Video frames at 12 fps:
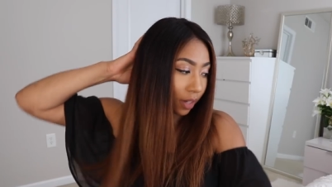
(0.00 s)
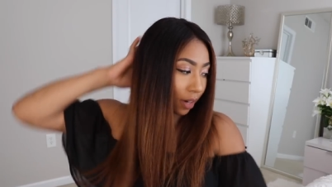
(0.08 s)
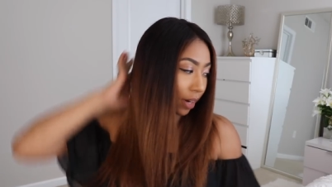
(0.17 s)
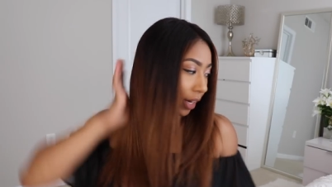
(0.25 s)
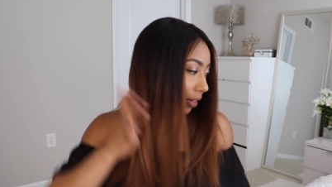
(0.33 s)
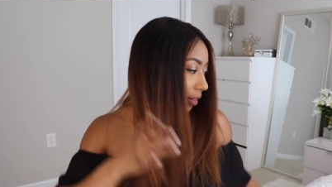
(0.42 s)

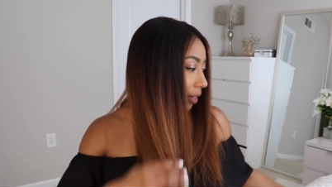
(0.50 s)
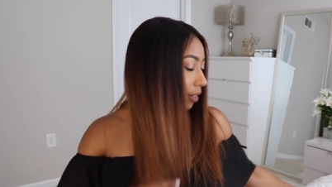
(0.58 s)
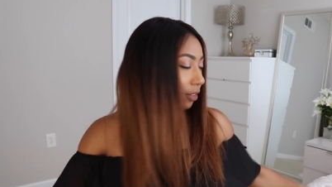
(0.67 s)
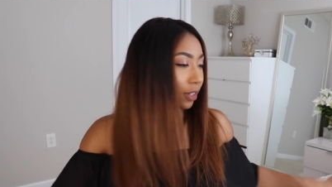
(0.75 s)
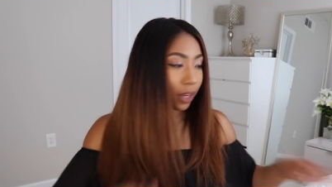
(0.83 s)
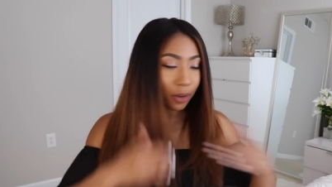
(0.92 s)
Alright,
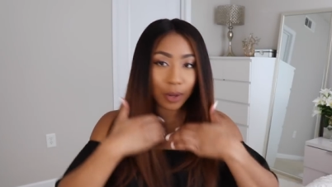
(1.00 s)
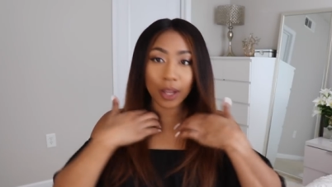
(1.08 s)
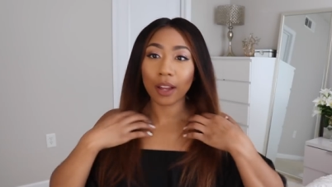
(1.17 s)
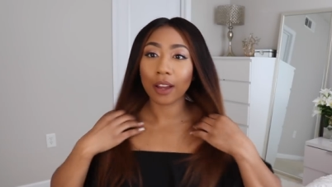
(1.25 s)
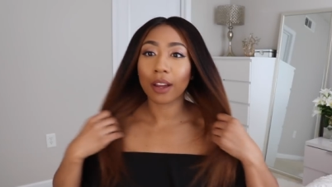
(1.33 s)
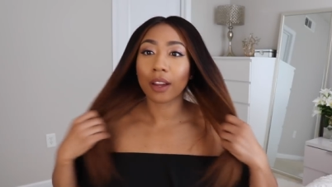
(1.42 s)

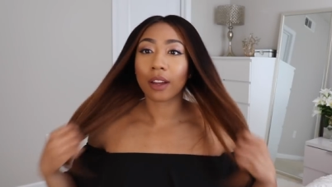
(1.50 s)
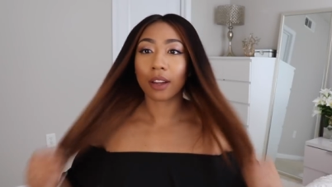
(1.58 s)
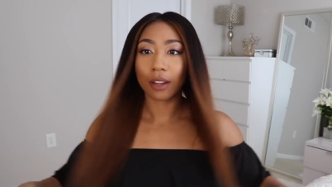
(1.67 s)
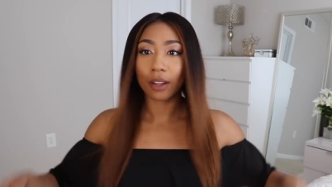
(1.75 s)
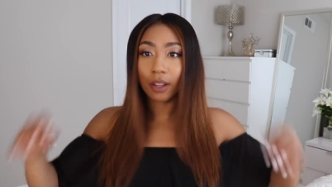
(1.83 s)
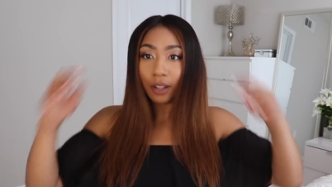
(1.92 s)
so
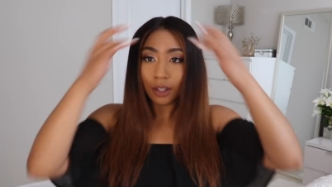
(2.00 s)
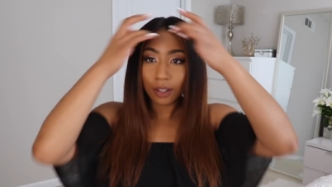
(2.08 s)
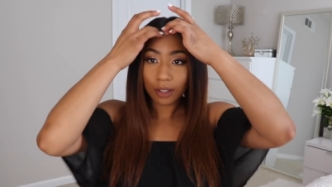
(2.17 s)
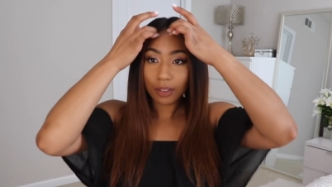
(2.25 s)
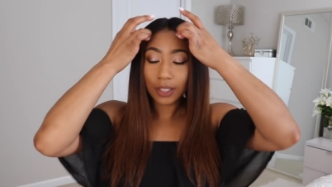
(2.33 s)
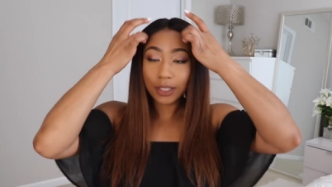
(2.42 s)

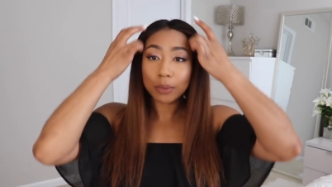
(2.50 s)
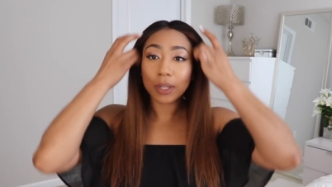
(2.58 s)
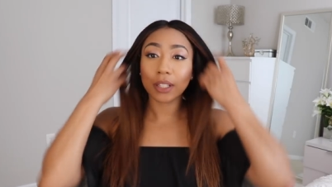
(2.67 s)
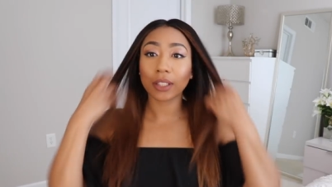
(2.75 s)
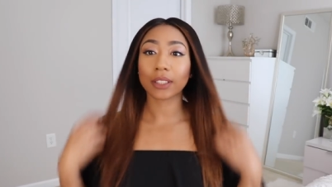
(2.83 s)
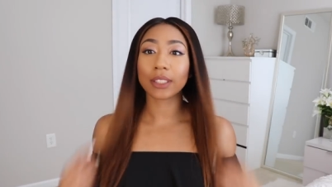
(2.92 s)
this is what
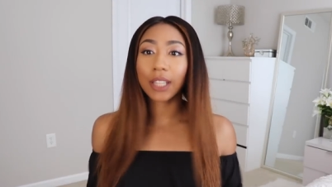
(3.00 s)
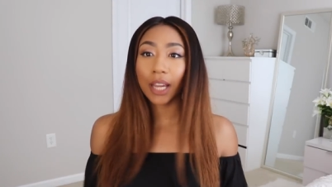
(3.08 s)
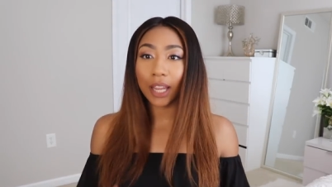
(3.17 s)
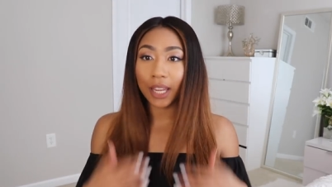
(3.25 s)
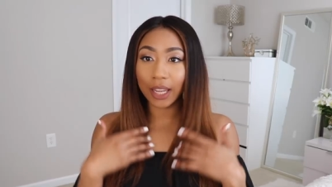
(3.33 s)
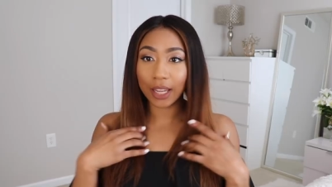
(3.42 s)
it looks
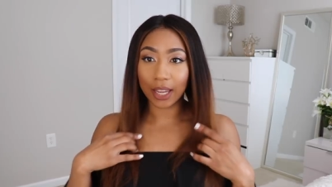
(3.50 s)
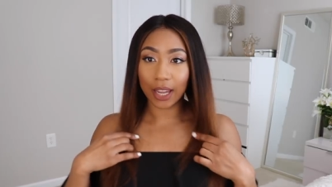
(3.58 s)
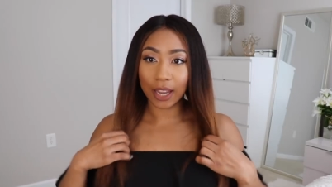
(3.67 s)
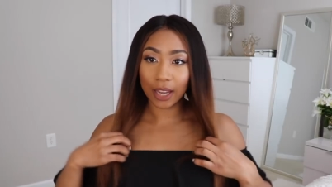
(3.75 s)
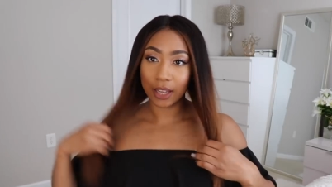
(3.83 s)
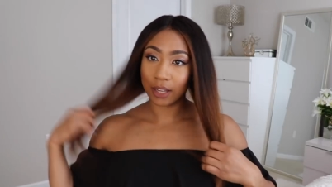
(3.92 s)
like,
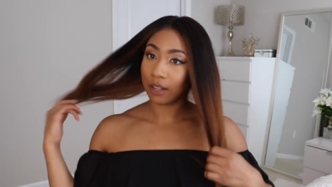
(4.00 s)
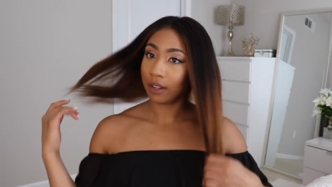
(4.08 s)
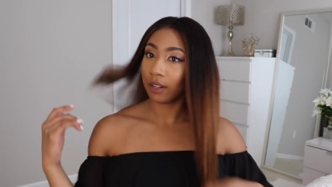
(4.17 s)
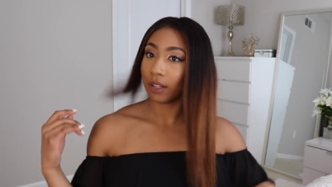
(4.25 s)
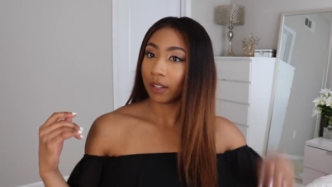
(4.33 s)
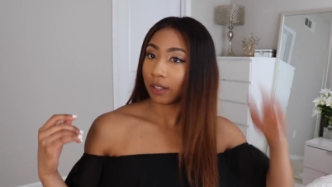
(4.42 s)

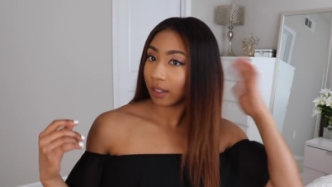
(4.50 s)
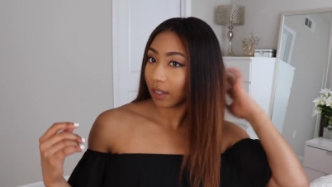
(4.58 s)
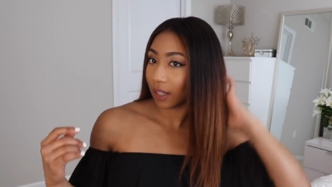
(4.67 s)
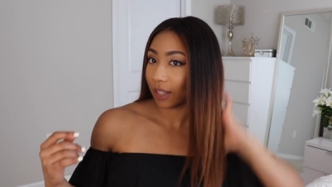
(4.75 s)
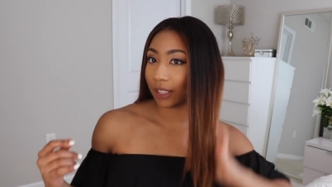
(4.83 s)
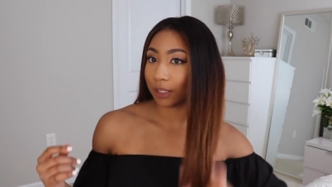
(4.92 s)
and
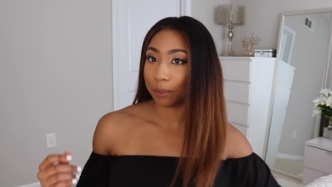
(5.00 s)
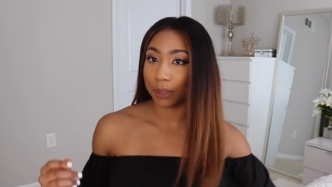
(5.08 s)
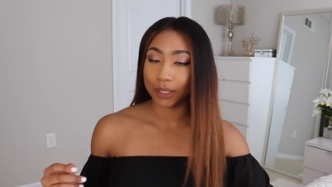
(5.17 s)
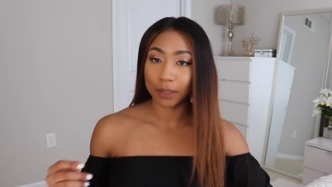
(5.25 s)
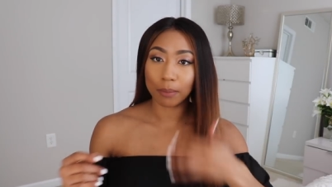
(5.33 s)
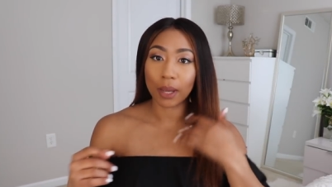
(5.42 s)
I like to
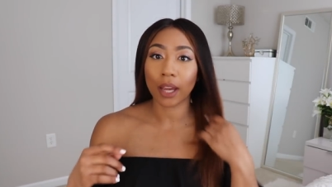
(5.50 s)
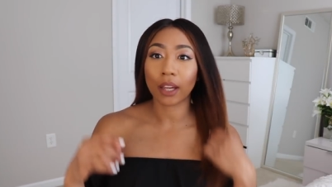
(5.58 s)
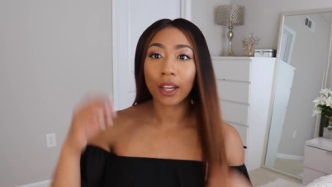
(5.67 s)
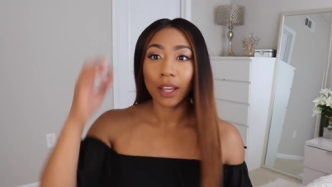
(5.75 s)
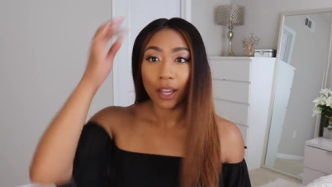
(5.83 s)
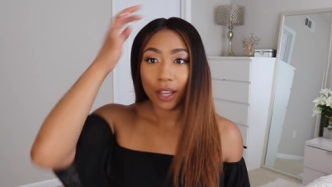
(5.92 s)
put some back.